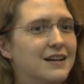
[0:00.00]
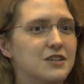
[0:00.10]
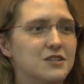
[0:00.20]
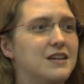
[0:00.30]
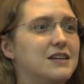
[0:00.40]

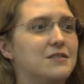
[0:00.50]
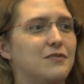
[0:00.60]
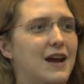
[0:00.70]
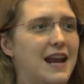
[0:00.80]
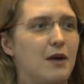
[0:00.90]
because you need to
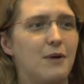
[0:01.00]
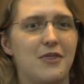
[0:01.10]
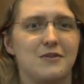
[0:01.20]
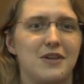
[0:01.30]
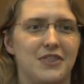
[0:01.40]
find out
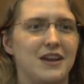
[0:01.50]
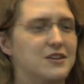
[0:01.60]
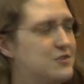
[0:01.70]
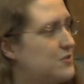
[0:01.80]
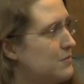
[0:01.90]
whether a thing
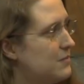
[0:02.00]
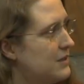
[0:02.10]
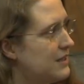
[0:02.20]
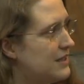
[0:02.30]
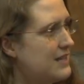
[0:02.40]
is
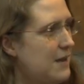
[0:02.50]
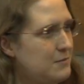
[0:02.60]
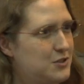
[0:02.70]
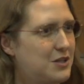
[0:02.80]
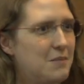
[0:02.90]

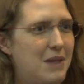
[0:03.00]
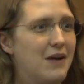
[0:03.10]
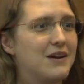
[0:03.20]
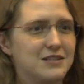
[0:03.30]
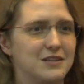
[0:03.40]
condemned to
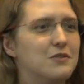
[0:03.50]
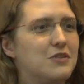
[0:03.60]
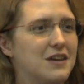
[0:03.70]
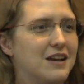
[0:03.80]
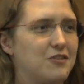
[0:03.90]
compare it to new
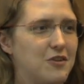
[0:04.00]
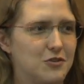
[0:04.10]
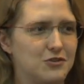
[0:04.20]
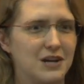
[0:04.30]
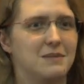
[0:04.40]
things, because
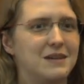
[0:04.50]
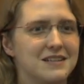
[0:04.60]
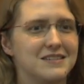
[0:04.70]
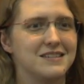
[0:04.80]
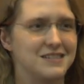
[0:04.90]
they're trying to be
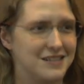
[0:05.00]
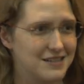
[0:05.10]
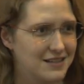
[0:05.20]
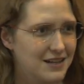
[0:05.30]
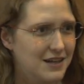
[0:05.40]
consistent.